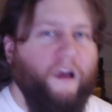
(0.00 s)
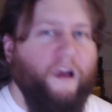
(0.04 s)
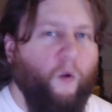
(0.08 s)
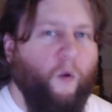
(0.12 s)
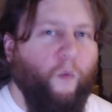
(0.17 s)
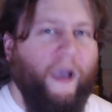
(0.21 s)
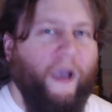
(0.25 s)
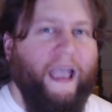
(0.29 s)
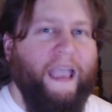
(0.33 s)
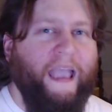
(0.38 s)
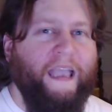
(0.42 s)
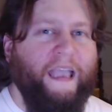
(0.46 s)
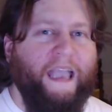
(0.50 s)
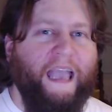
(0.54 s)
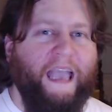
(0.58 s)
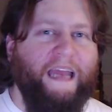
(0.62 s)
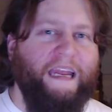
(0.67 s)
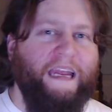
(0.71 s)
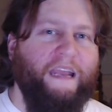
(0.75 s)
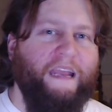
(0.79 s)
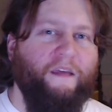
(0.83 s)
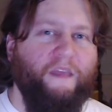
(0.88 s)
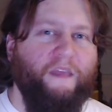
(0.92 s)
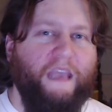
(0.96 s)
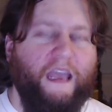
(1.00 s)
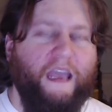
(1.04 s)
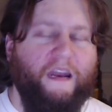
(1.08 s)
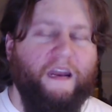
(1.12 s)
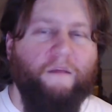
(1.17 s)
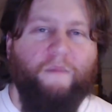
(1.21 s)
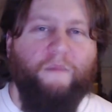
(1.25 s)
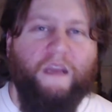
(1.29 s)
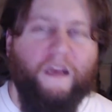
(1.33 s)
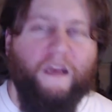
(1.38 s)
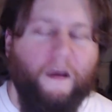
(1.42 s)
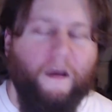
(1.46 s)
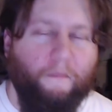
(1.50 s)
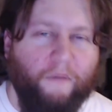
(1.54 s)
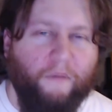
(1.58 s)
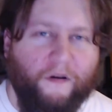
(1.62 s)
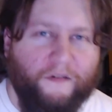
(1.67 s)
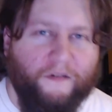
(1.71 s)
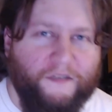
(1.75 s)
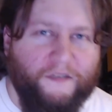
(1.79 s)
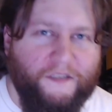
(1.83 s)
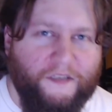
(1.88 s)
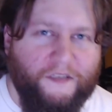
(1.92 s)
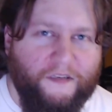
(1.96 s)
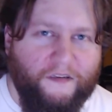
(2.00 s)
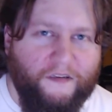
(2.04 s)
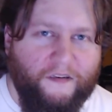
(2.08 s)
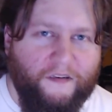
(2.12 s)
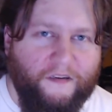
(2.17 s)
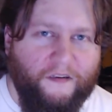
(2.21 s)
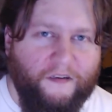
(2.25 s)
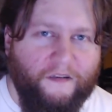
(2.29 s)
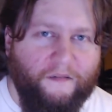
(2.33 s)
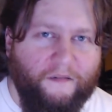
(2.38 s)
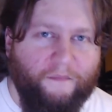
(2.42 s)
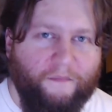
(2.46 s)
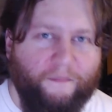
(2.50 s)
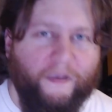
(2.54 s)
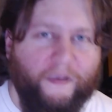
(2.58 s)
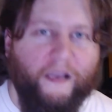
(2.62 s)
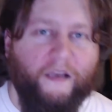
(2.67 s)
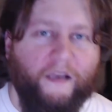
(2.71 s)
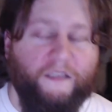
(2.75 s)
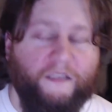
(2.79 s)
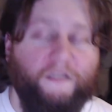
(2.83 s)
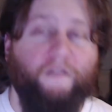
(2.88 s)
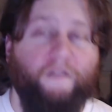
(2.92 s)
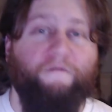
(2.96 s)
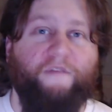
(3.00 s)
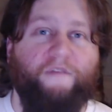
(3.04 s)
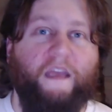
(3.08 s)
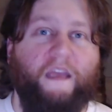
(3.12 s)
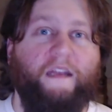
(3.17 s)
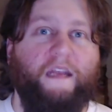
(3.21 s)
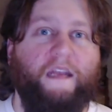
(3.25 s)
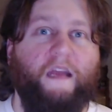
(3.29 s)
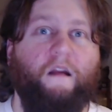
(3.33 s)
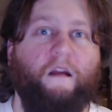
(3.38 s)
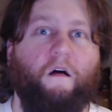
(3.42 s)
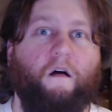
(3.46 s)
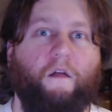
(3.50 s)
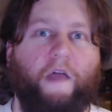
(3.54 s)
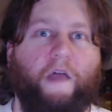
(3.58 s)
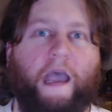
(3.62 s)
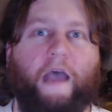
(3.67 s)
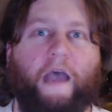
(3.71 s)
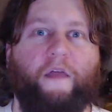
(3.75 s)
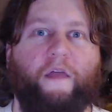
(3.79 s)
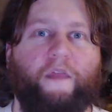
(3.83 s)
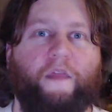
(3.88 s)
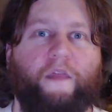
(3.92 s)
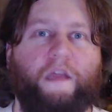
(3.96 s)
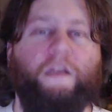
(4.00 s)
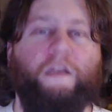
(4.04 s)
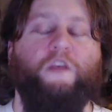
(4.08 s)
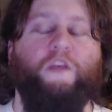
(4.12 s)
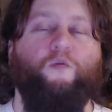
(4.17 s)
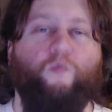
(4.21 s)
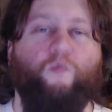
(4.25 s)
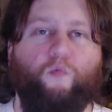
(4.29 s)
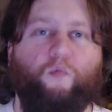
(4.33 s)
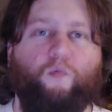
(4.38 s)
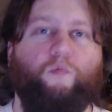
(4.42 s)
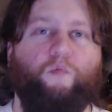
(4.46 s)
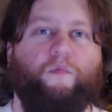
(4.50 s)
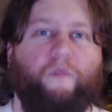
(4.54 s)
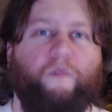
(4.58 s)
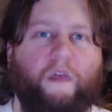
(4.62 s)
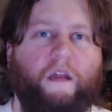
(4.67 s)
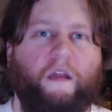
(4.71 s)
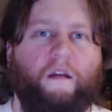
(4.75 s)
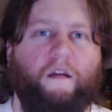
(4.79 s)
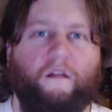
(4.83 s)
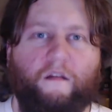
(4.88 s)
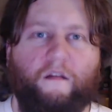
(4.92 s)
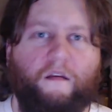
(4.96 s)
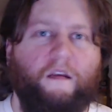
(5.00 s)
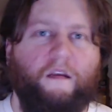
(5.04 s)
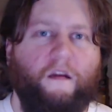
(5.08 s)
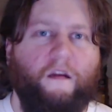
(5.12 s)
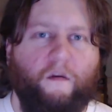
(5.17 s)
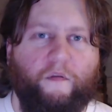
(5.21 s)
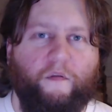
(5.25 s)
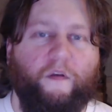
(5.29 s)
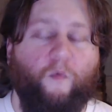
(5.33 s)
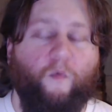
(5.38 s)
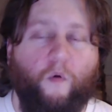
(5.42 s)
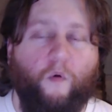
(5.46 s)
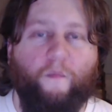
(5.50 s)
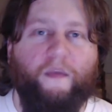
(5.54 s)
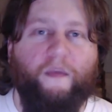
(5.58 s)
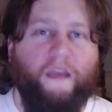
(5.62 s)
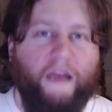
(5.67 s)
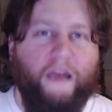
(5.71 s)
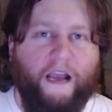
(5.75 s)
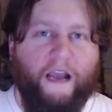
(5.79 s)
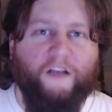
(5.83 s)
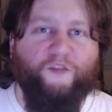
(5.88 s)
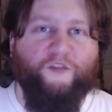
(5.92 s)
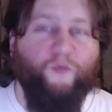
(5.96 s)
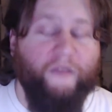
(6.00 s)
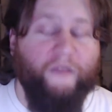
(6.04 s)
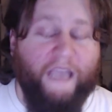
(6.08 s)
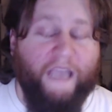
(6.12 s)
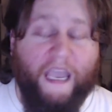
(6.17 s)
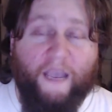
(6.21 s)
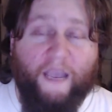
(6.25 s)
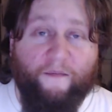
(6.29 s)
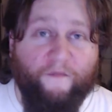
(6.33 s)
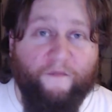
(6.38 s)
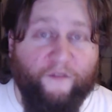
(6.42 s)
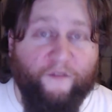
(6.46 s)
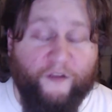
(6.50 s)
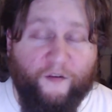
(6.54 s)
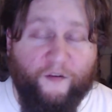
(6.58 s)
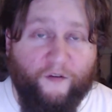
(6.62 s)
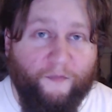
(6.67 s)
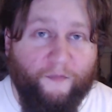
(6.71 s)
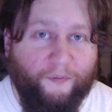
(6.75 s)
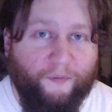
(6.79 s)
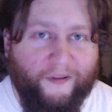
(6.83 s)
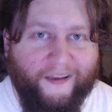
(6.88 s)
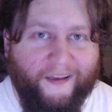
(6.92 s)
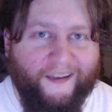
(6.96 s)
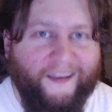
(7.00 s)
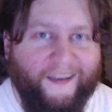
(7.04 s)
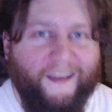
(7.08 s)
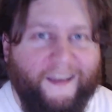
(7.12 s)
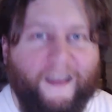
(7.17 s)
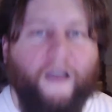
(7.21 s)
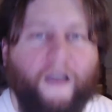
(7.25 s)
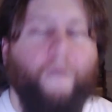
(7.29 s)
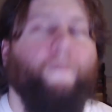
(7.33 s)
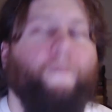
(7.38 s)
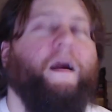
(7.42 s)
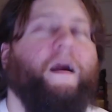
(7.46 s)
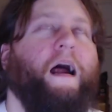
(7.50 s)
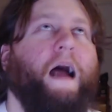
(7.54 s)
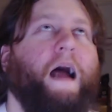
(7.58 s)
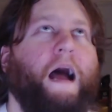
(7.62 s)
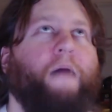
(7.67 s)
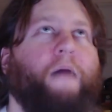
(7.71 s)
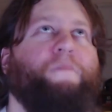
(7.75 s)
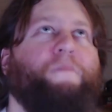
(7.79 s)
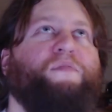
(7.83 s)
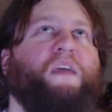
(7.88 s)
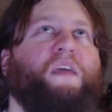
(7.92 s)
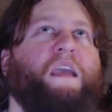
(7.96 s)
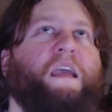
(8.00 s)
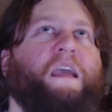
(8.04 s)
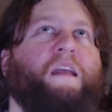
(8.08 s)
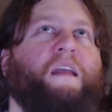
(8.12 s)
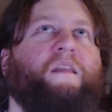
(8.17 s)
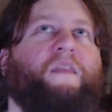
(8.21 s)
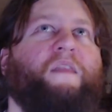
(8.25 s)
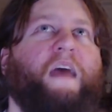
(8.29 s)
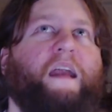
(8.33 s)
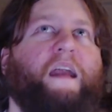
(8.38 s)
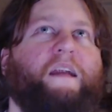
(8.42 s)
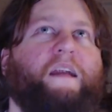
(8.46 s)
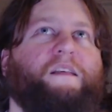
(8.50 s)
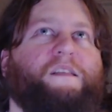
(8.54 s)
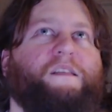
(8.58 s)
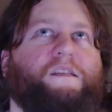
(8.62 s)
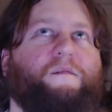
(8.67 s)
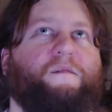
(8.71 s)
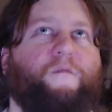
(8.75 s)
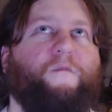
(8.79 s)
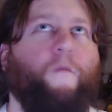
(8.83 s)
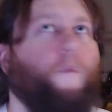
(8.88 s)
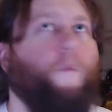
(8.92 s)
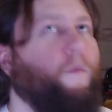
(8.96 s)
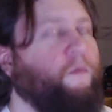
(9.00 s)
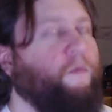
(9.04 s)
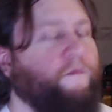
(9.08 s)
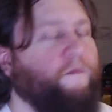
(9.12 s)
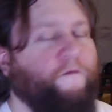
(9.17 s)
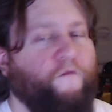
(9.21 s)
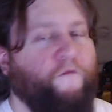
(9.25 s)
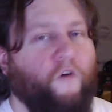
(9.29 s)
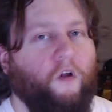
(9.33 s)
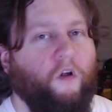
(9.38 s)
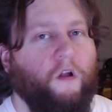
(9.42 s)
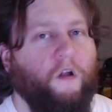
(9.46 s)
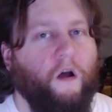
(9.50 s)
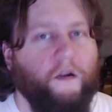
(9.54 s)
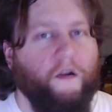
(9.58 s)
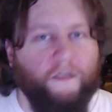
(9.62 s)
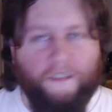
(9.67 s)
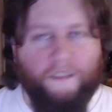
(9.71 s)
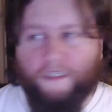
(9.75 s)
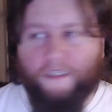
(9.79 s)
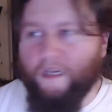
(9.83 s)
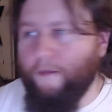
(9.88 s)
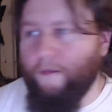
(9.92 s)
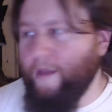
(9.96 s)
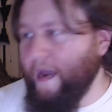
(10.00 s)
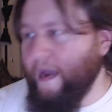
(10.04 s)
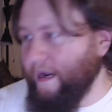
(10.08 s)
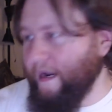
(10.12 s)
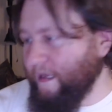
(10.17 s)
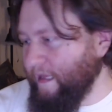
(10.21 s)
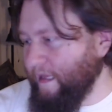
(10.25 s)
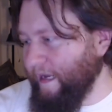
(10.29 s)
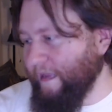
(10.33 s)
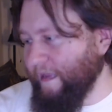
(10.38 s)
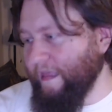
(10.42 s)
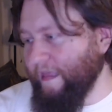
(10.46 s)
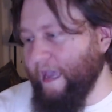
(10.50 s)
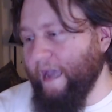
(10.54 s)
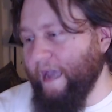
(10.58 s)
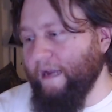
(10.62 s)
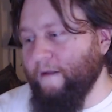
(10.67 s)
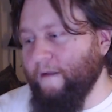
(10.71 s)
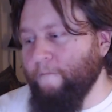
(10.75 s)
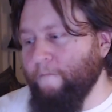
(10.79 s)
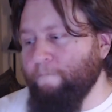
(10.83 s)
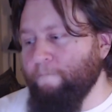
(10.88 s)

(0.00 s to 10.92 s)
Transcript: away any of the enemy numbers, because if they did all that, then you know, there won't be an actual game for you to play. But I'm thinking that it's full-on cinematic like that,